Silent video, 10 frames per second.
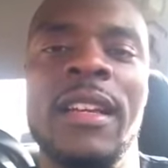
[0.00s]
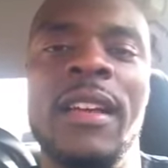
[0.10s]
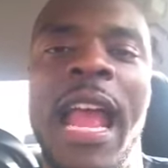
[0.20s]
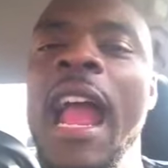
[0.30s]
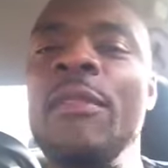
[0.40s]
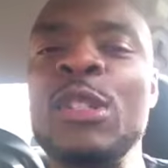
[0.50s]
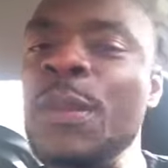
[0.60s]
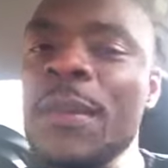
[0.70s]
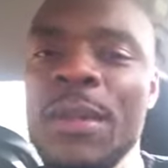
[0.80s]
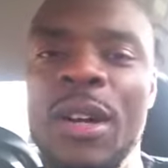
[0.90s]
average
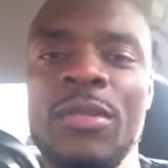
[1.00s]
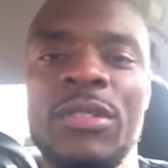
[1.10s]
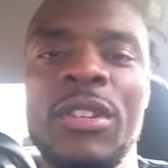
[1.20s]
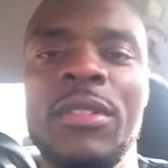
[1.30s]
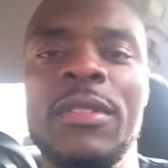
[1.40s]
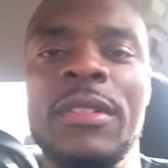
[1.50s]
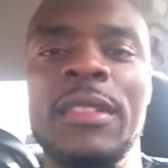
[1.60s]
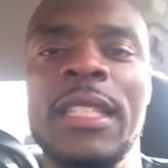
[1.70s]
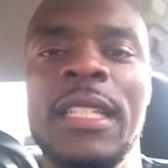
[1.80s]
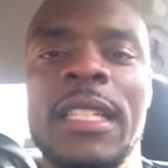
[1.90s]
people don't do?
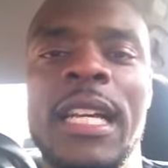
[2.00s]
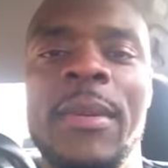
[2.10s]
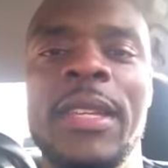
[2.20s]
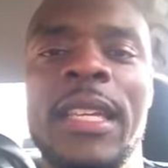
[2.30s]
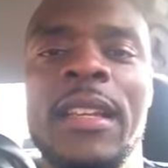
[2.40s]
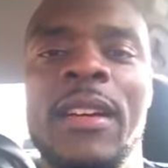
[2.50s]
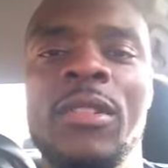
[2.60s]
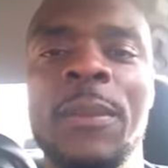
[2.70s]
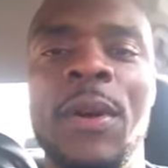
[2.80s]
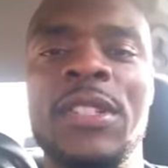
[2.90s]
The
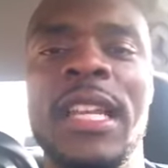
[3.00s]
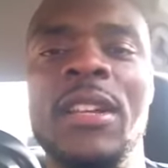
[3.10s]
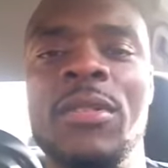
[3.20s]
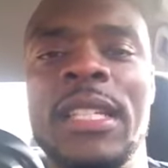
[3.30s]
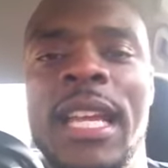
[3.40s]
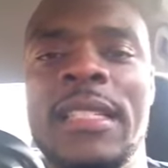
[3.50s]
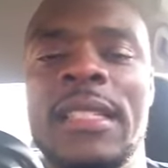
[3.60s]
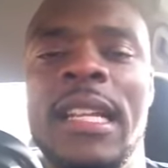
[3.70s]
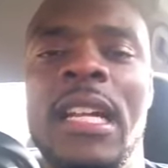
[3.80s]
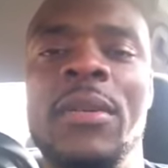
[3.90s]
only person that knows the answer
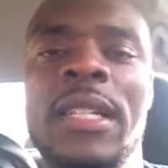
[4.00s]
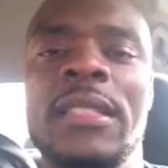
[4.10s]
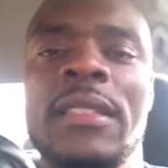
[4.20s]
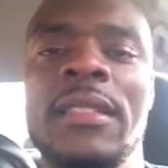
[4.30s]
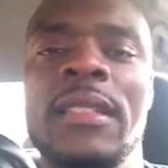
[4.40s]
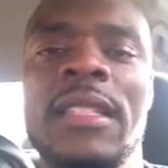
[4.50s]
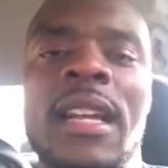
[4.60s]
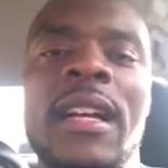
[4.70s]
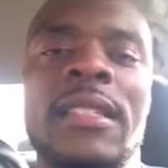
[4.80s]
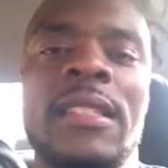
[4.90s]
to that question is
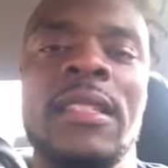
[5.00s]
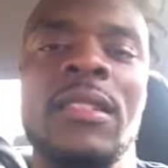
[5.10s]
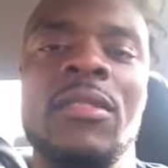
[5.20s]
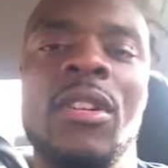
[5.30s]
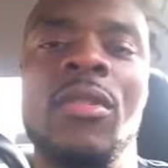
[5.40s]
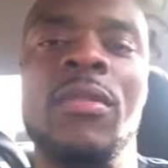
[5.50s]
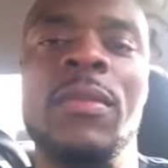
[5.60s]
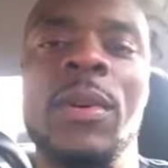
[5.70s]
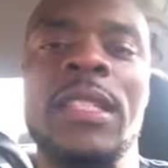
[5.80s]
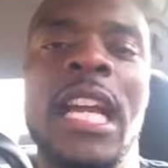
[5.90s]
us.
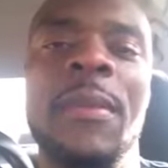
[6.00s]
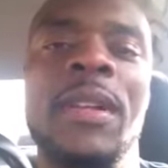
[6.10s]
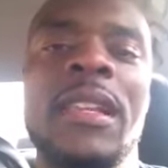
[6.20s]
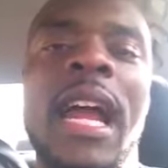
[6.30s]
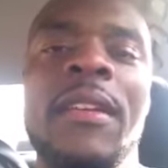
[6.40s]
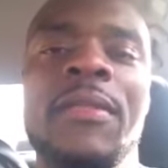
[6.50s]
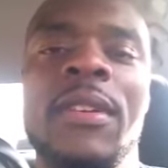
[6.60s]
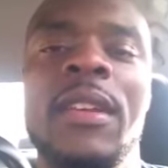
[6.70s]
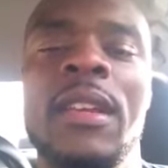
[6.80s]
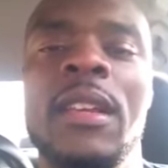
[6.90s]
What type of life
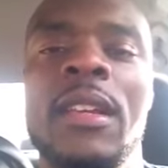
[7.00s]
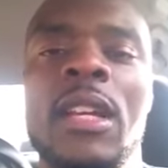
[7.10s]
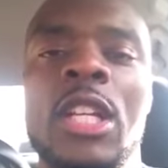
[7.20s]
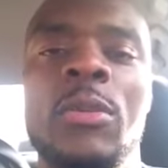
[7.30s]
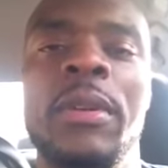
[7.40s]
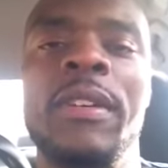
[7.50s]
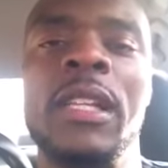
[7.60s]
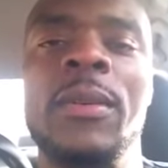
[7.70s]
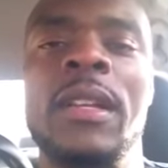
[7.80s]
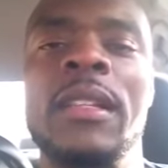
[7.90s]
do we
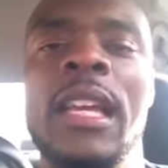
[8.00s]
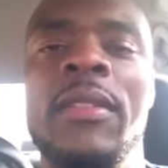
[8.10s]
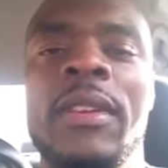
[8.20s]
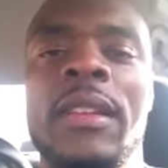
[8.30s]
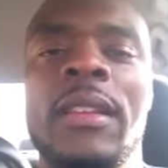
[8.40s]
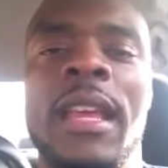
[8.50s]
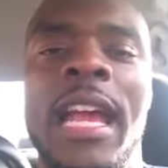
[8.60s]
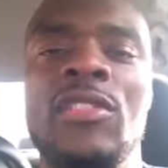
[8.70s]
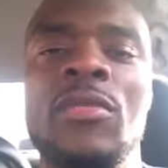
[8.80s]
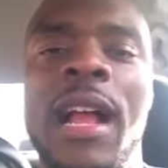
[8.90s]
really want to live? And
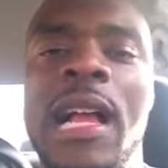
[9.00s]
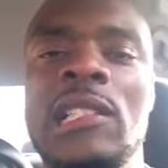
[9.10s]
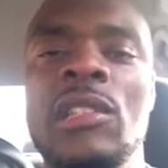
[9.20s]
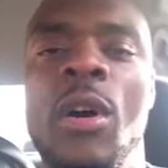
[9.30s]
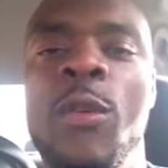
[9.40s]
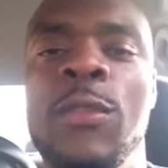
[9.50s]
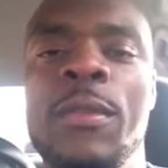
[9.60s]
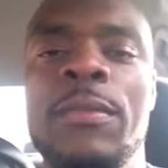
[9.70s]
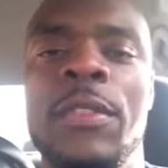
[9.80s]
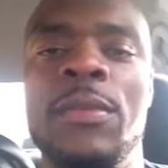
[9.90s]
as you guys know
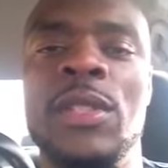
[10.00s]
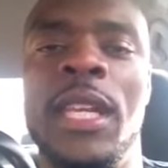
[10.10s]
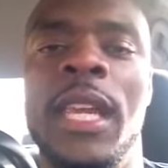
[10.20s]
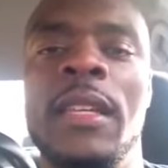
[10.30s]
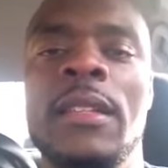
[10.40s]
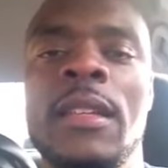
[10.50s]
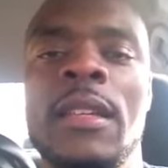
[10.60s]
from seeing